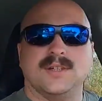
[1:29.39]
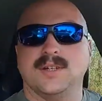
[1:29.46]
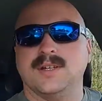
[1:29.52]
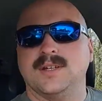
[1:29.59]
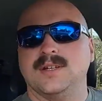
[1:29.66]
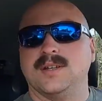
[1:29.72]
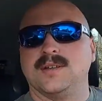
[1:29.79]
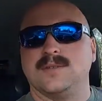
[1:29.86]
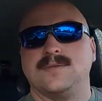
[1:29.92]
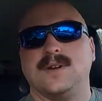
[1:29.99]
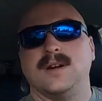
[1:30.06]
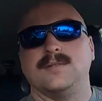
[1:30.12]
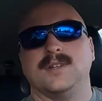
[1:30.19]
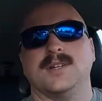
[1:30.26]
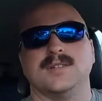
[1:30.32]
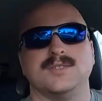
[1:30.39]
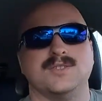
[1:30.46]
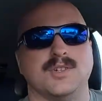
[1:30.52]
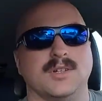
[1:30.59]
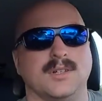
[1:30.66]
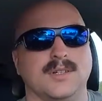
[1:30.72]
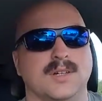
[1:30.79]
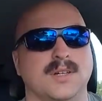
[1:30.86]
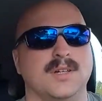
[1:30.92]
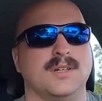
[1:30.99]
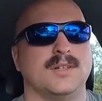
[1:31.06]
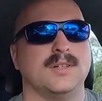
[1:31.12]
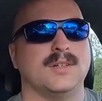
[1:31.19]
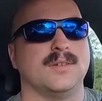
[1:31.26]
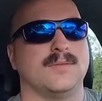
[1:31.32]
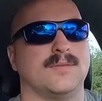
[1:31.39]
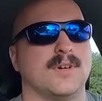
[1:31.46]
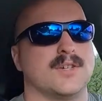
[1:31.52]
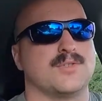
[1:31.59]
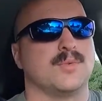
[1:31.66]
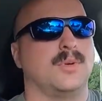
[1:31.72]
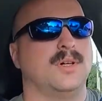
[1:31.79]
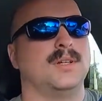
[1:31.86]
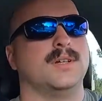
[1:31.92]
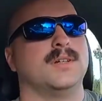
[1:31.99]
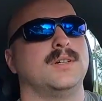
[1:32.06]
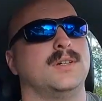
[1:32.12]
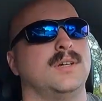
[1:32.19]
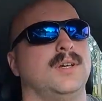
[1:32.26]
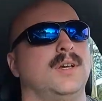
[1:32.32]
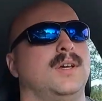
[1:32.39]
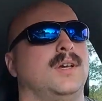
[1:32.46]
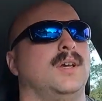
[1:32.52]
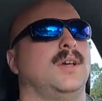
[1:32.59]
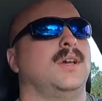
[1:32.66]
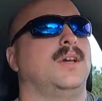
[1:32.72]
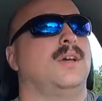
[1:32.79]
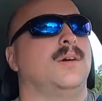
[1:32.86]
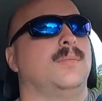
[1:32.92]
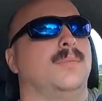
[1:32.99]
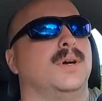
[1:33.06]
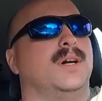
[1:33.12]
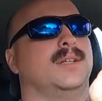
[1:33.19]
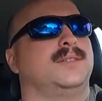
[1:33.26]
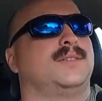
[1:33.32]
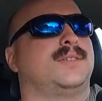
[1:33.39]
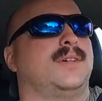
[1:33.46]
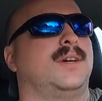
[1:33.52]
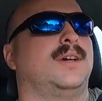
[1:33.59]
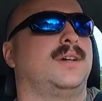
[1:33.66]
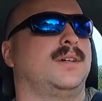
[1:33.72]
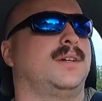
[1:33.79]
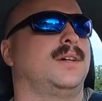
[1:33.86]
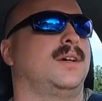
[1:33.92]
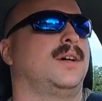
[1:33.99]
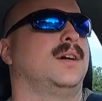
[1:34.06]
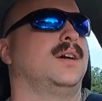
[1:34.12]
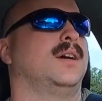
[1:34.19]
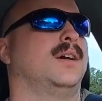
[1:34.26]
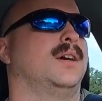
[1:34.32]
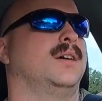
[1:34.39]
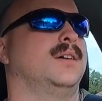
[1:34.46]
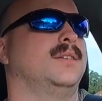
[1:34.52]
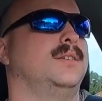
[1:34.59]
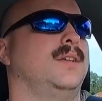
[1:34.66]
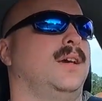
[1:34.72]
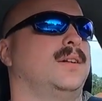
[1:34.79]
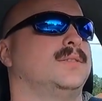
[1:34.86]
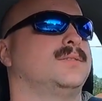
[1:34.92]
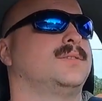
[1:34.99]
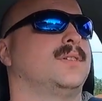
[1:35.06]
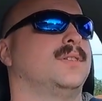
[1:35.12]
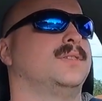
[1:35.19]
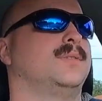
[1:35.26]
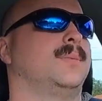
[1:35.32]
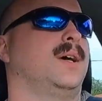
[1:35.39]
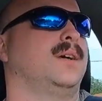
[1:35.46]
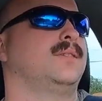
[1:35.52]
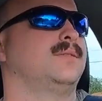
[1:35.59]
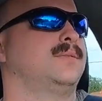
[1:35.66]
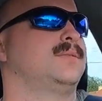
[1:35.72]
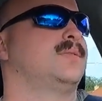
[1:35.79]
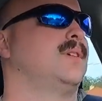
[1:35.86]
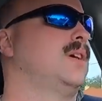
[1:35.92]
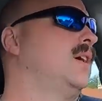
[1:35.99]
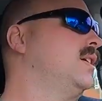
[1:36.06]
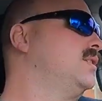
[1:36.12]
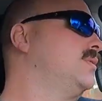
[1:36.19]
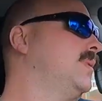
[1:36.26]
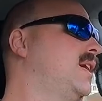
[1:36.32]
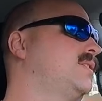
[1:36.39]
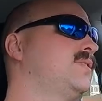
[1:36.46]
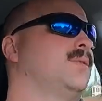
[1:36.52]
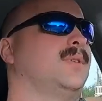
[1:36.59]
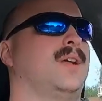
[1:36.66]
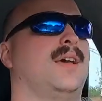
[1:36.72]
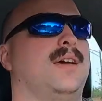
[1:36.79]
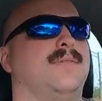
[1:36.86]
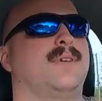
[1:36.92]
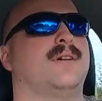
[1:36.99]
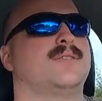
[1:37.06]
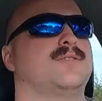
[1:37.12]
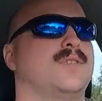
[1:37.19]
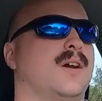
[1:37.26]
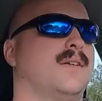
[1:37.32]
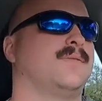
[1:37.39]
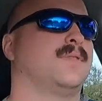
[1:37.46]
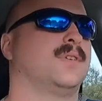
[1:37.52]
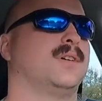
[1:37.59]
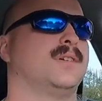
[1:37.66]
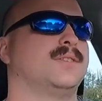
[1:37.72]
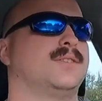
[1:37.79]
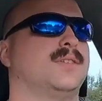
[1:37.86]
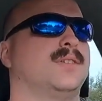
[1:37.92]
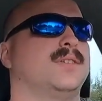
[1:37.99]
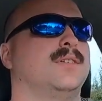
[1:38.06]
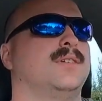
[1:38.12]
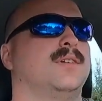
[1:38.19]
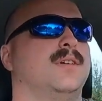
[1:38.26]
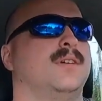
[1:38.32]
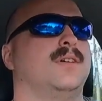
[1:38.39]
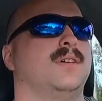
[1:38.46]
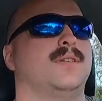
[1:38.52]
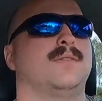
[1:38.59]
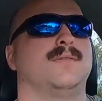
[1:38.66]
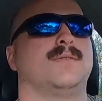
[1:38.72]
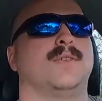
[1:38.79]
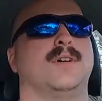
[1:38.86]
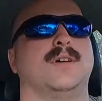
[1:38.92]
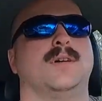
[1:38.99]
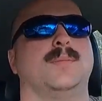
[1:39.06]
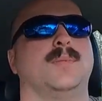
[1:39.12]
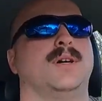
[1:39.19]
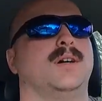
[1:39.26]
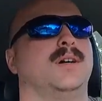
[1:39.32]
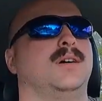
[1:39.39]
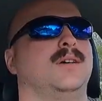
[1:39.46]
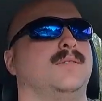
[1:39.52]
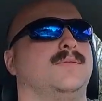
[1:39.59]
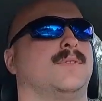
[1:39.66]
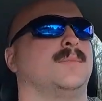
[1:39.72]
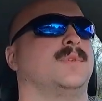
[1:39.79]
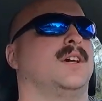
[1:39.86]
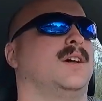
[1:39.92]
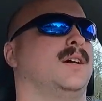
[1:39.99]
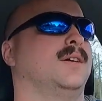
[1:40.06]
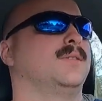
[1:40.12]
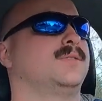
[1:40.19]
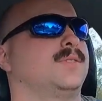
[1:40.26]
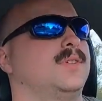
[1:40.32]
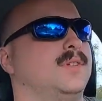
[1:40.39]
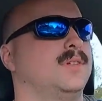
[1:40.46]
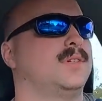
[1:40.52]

get another 5-gallon jug, fresh one. But yeah, so it's about 2.5 hour drive for us from the house